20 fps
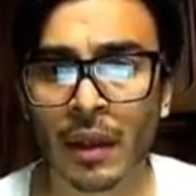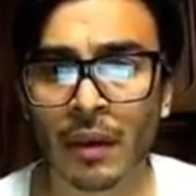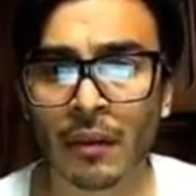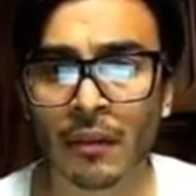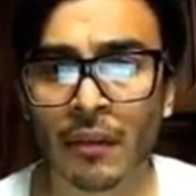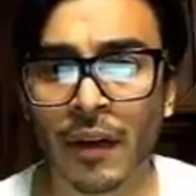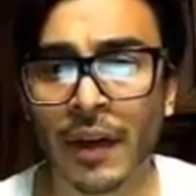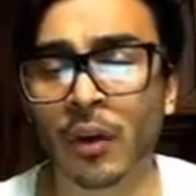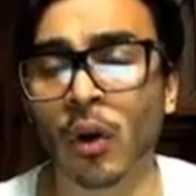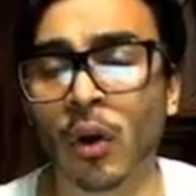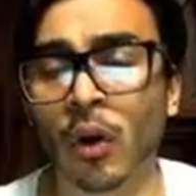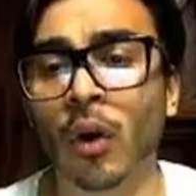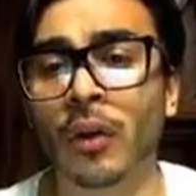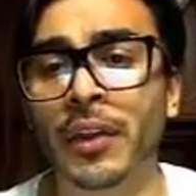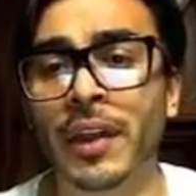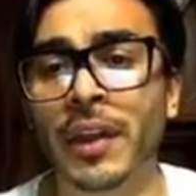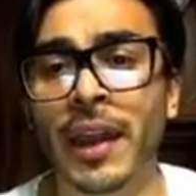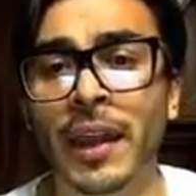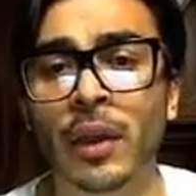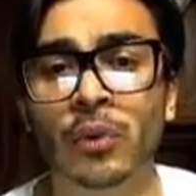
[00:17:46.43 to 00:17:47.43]
Find all
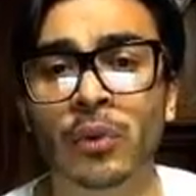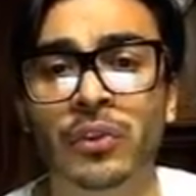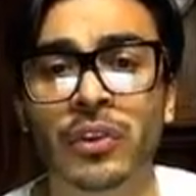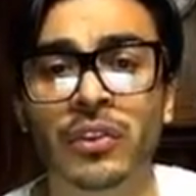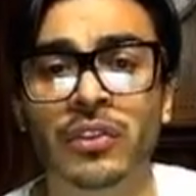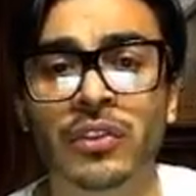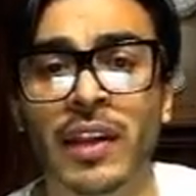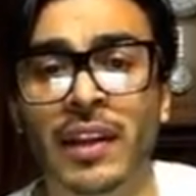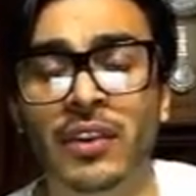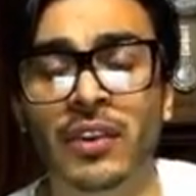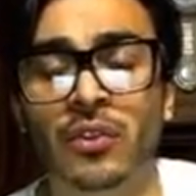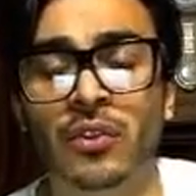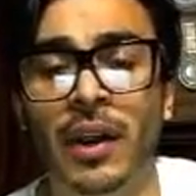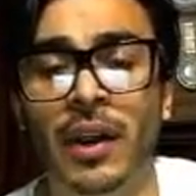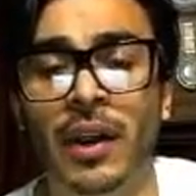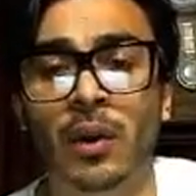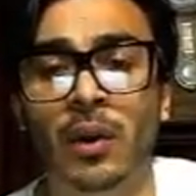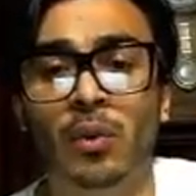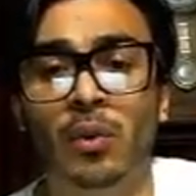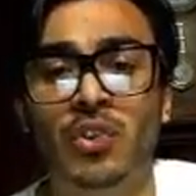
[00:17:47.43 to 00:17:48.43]
the angles inside
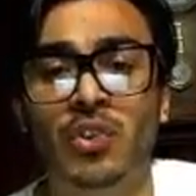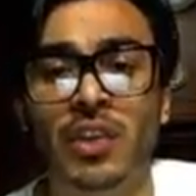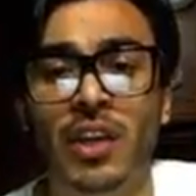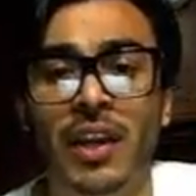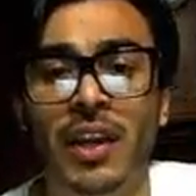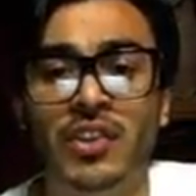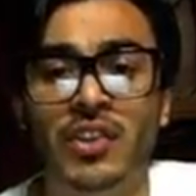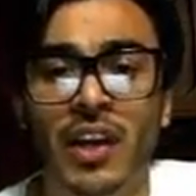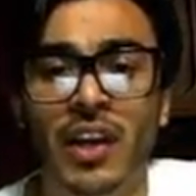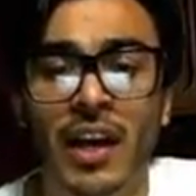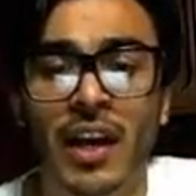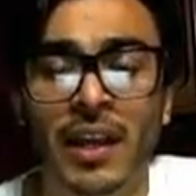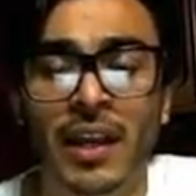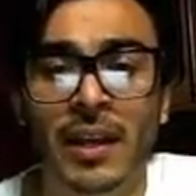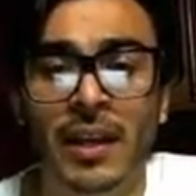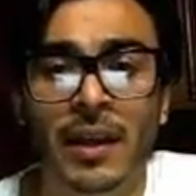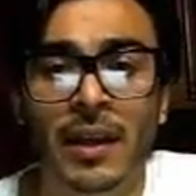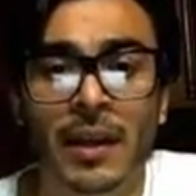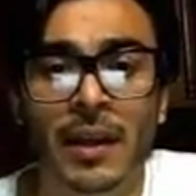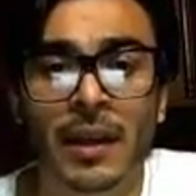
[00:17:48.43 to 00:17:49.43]
triangle
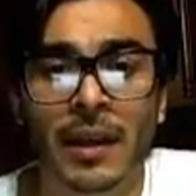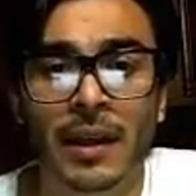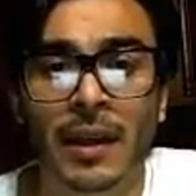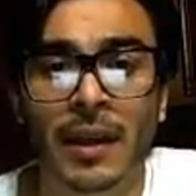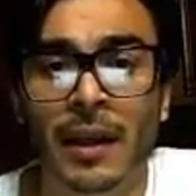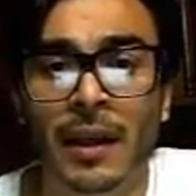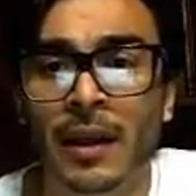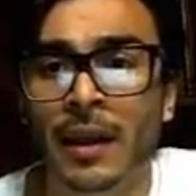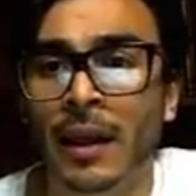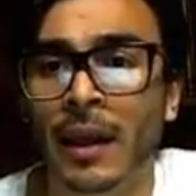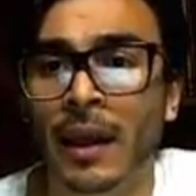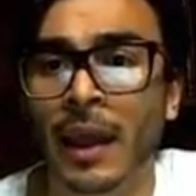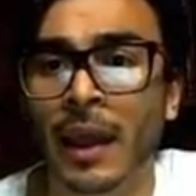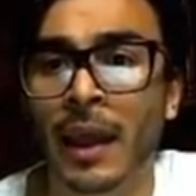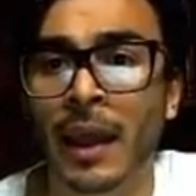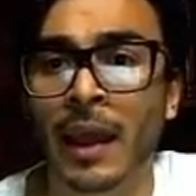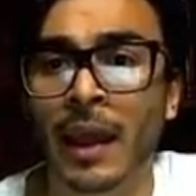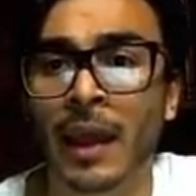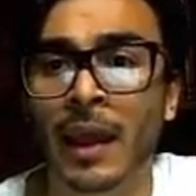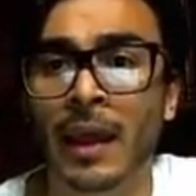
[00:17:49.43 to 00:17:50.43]
GHI
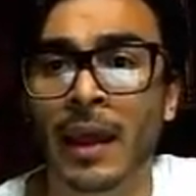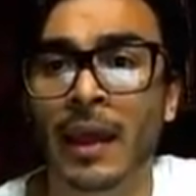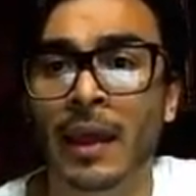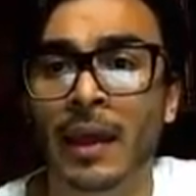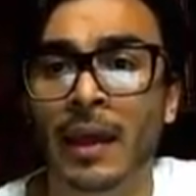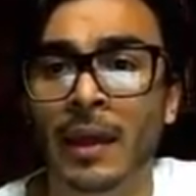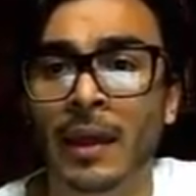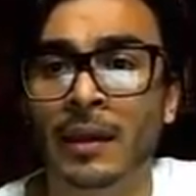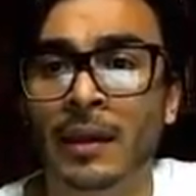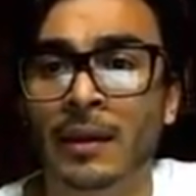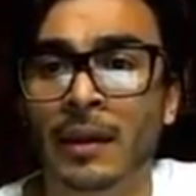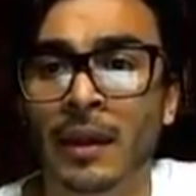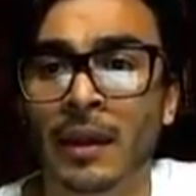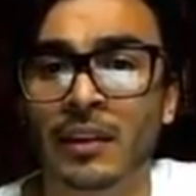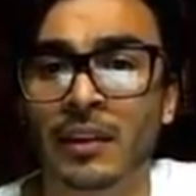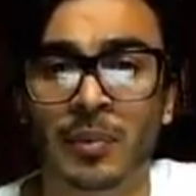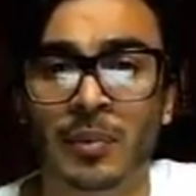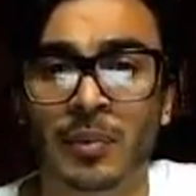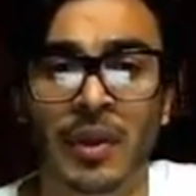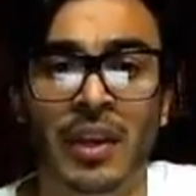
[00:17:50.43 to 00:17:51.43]
and
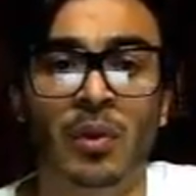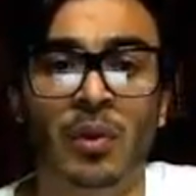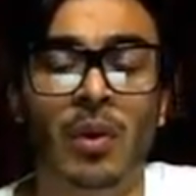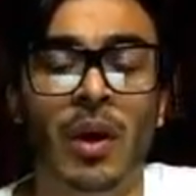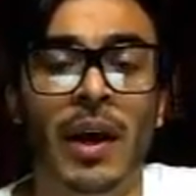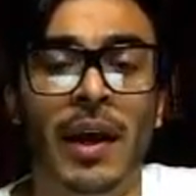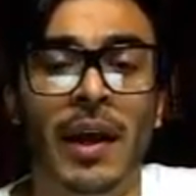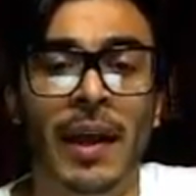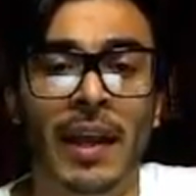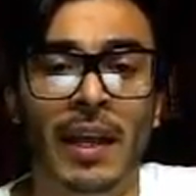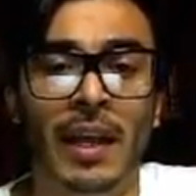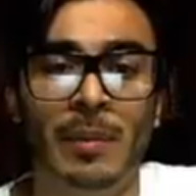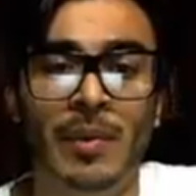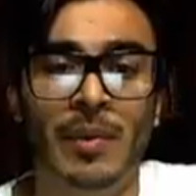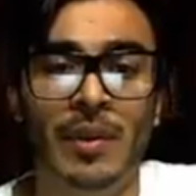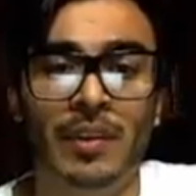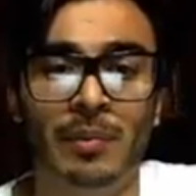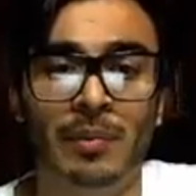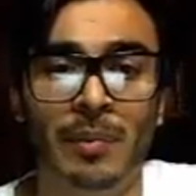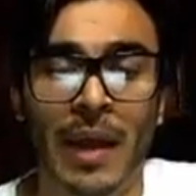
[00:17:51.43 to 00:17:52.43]
explain why
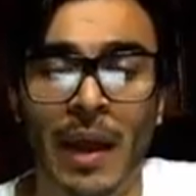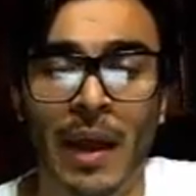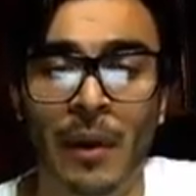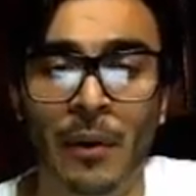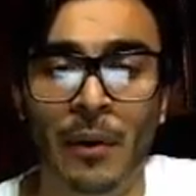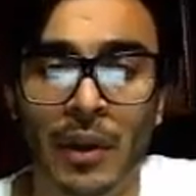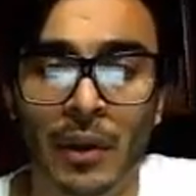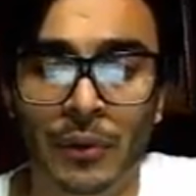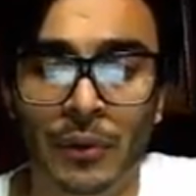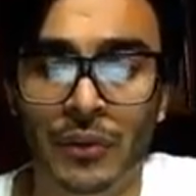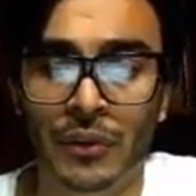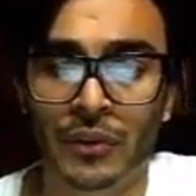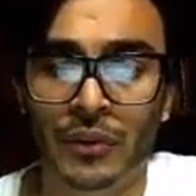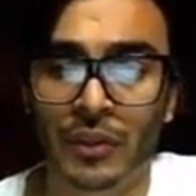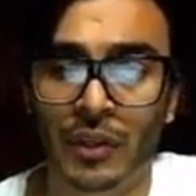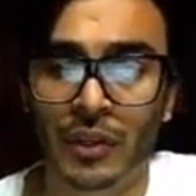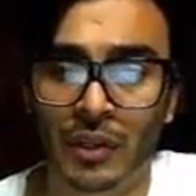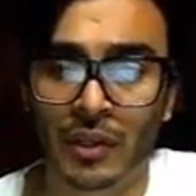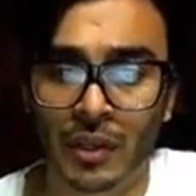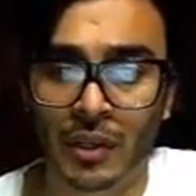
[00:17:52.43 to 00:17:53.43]
AB is parallel to
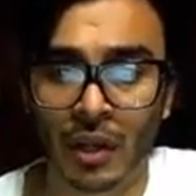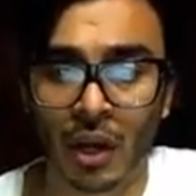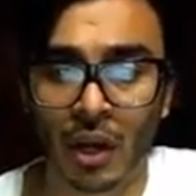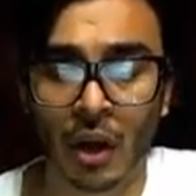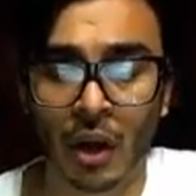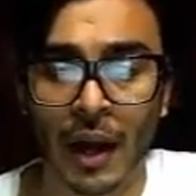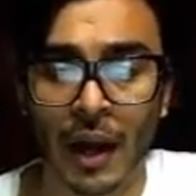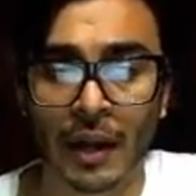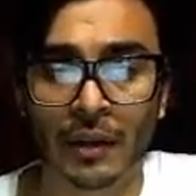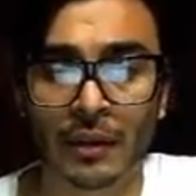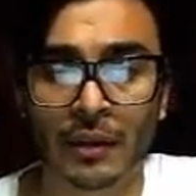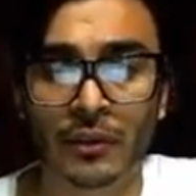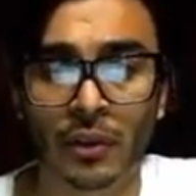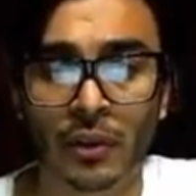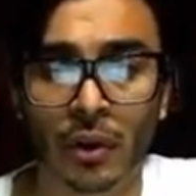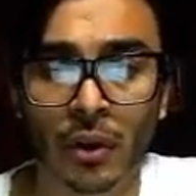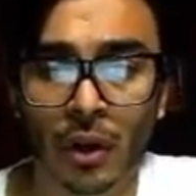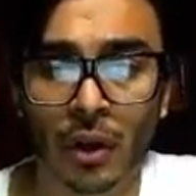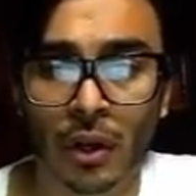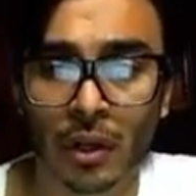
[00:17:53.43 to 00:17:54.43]
CD. All right,
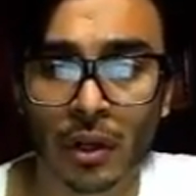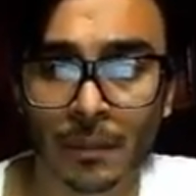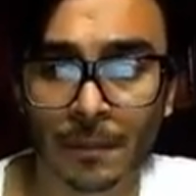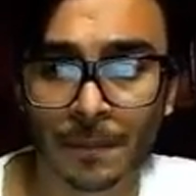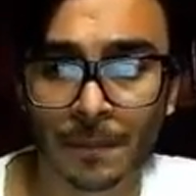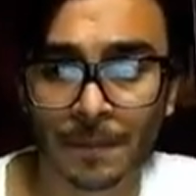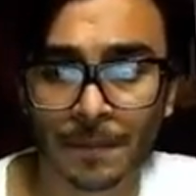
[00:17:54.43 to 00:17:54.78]
so look,